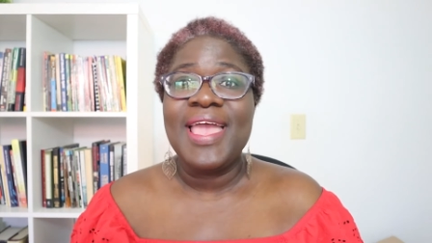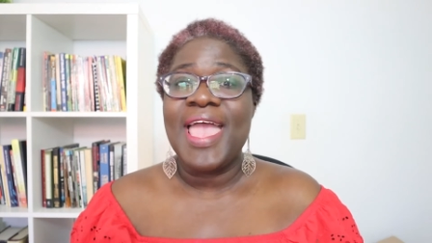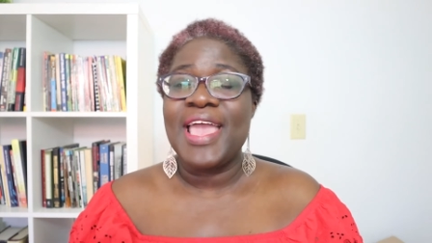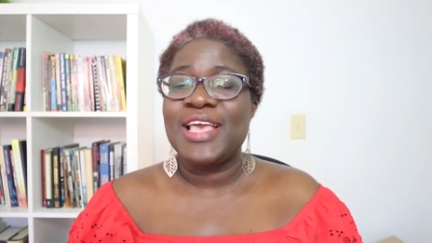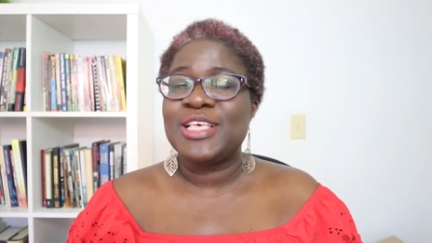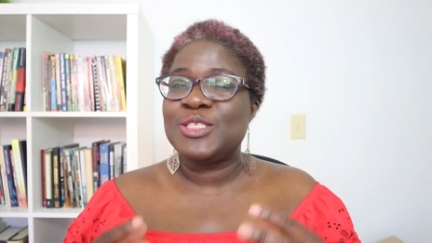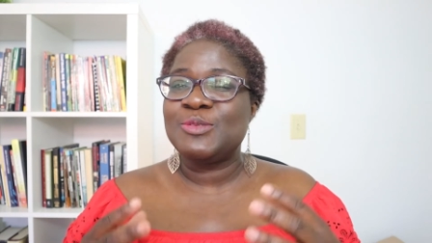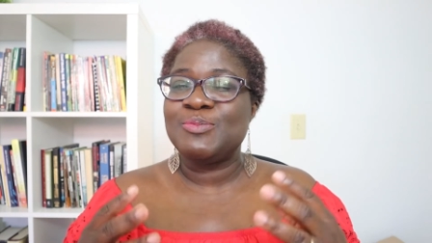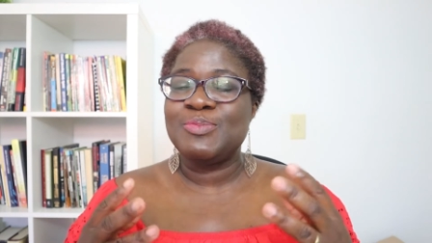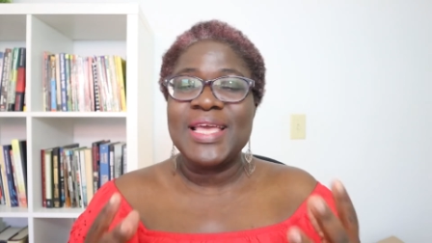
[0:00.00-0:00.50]

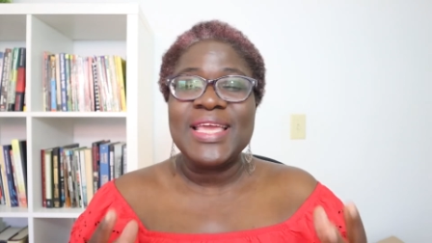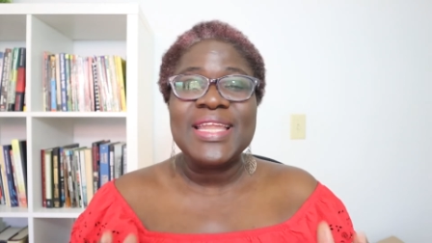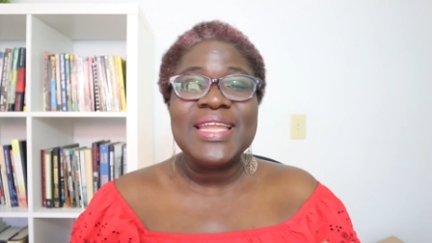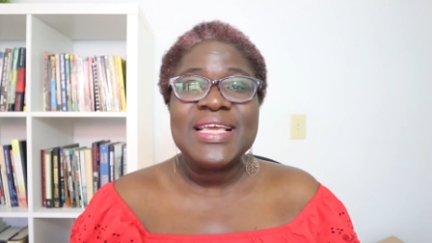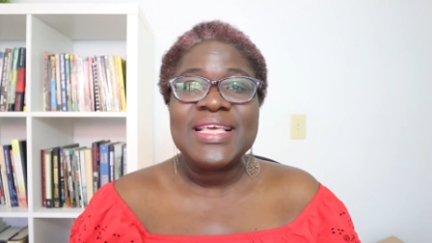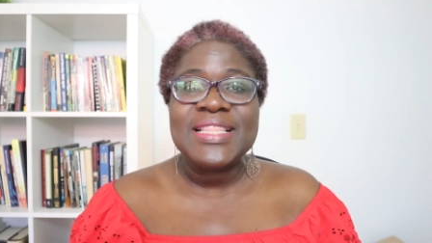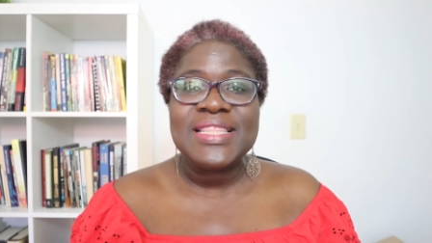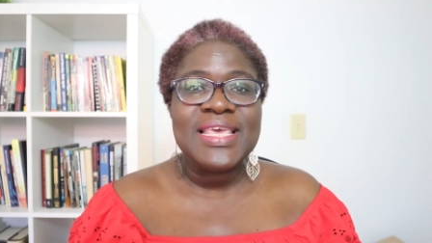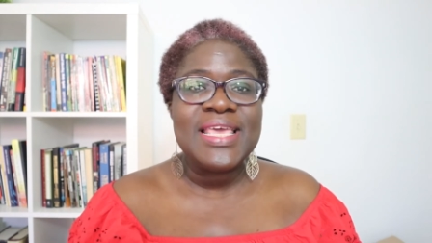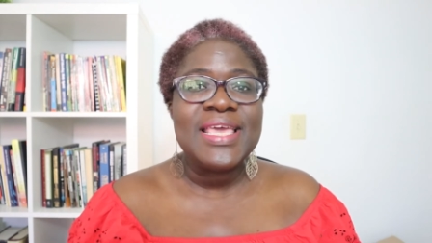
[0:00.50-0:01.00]

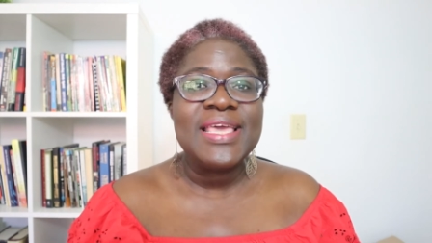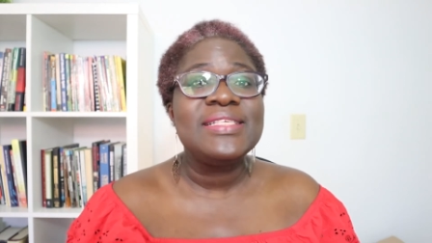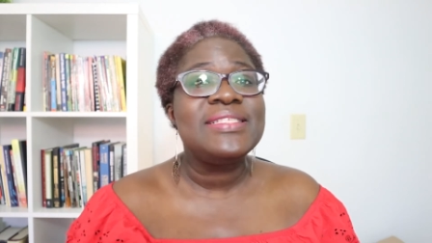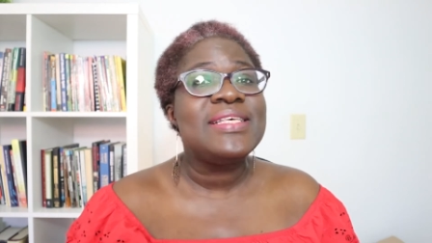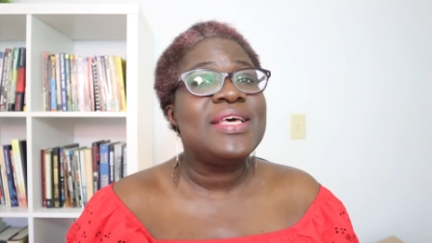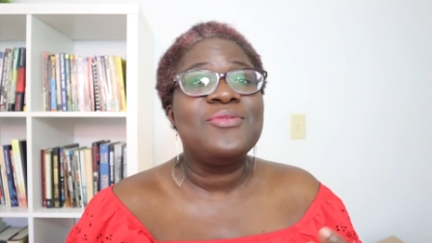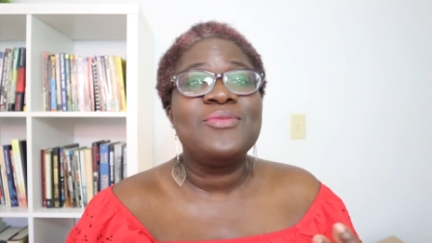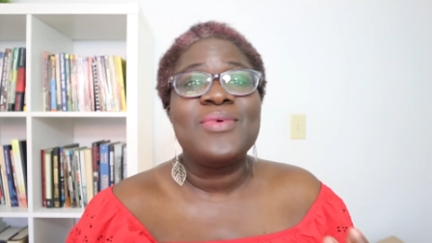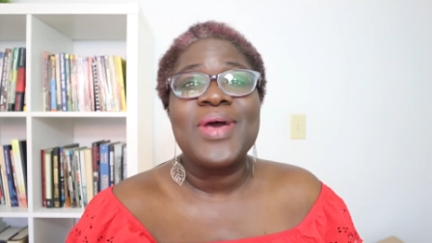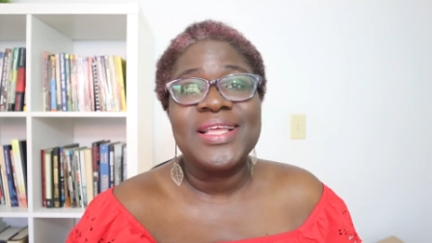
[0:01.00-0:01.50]
explaining things,
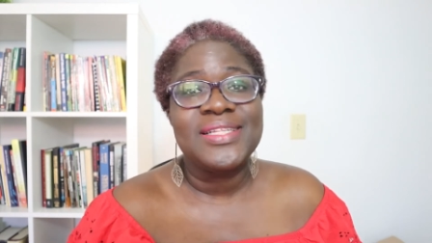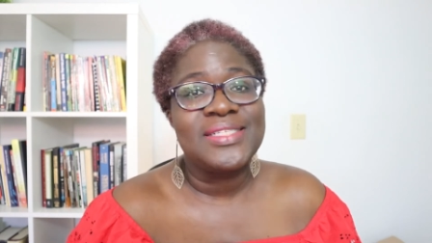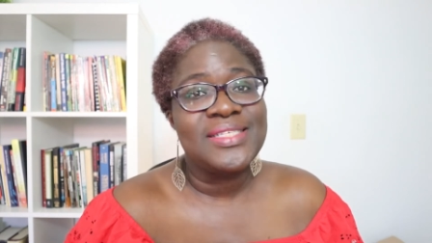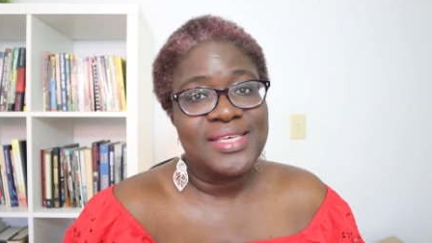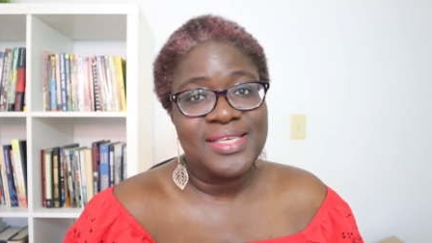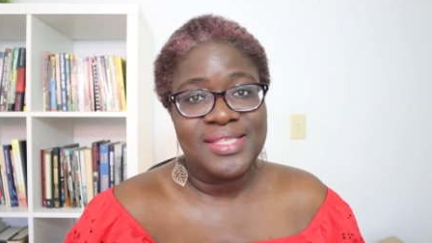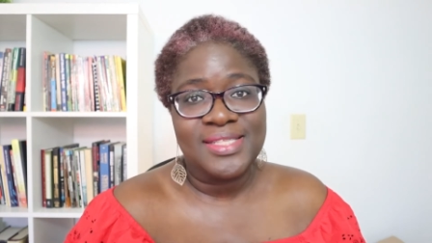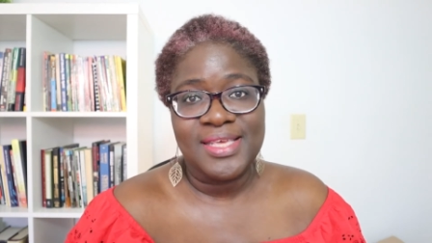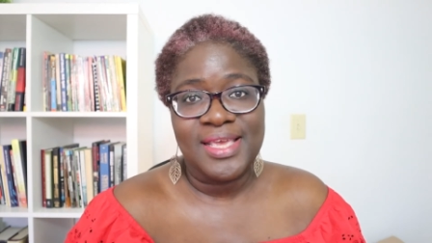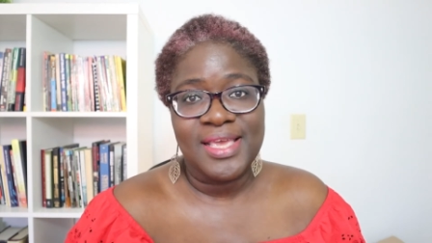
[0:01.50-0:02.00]
and
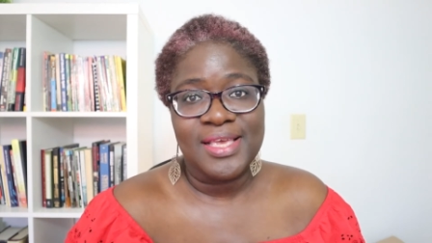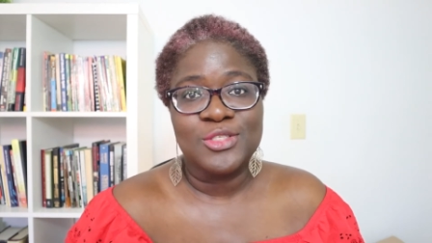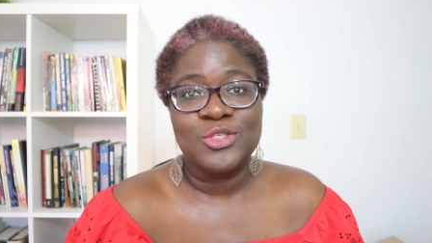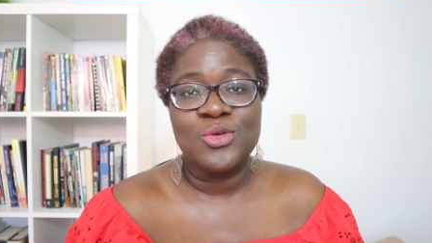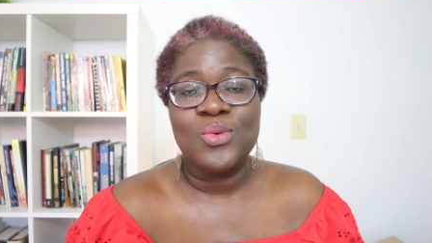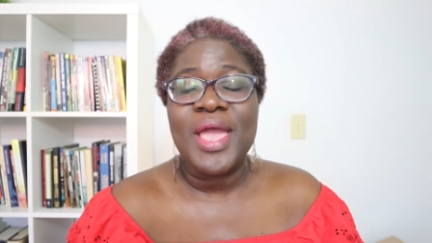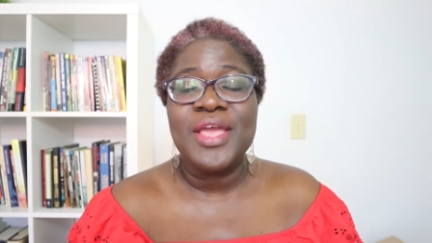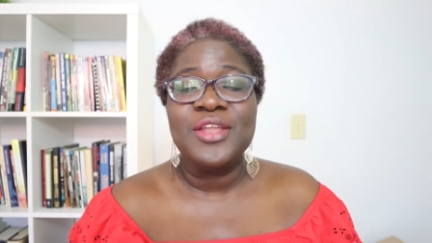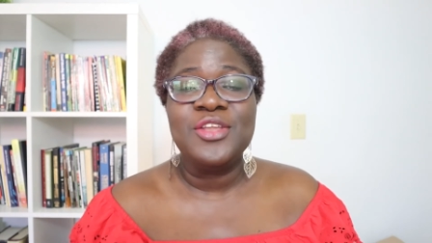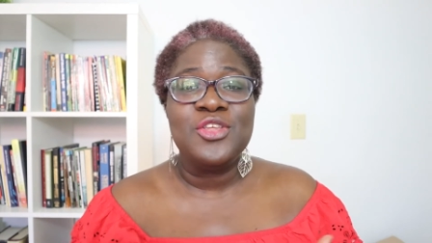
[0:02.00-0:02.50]
writing things.
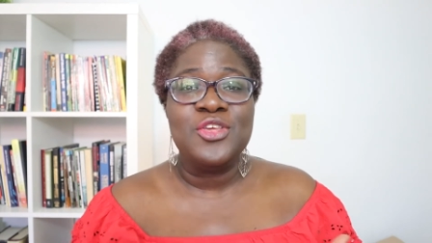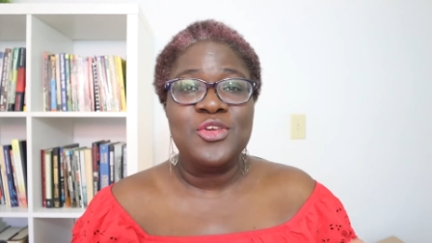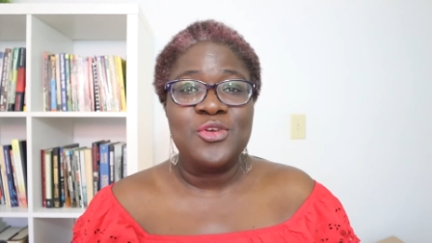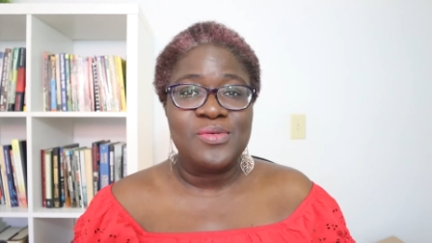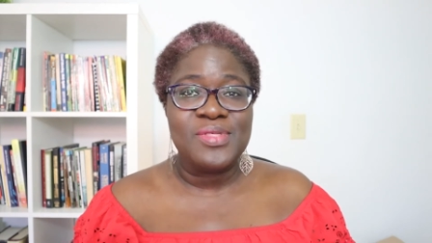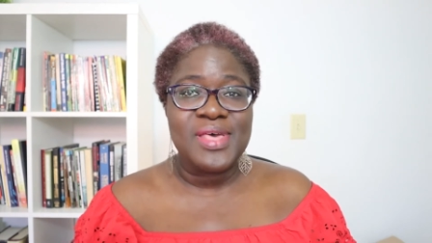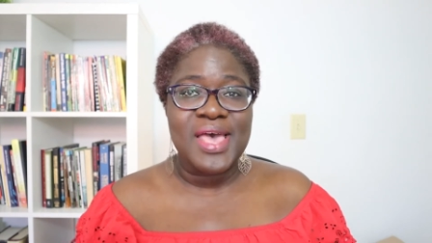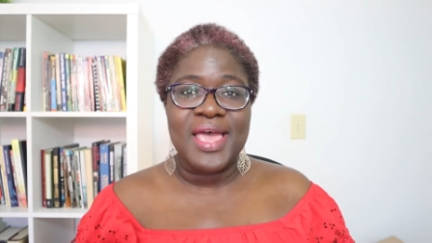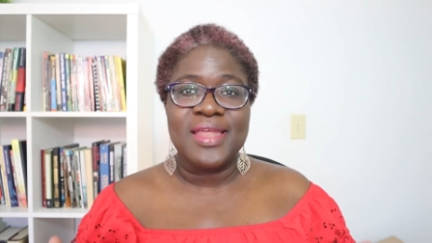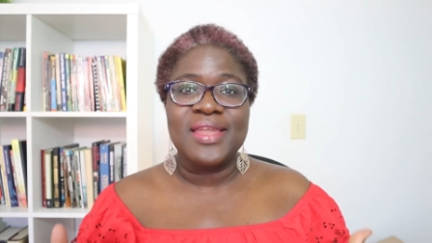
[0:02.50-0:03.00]
So I
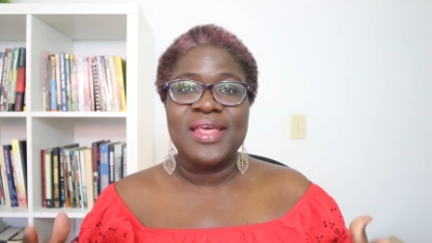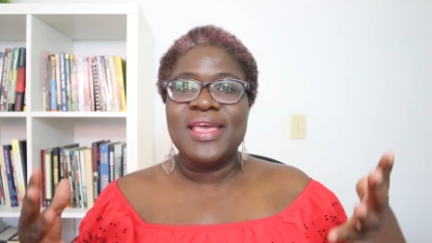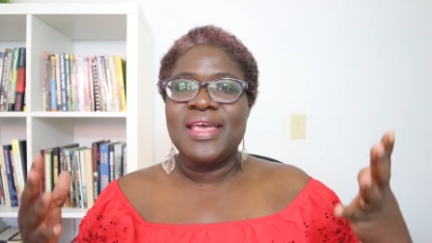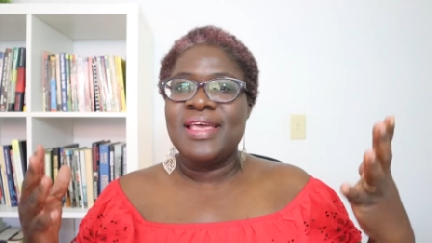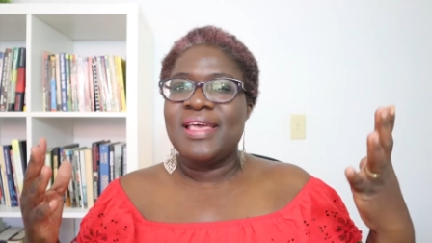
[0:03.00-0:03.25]
knew that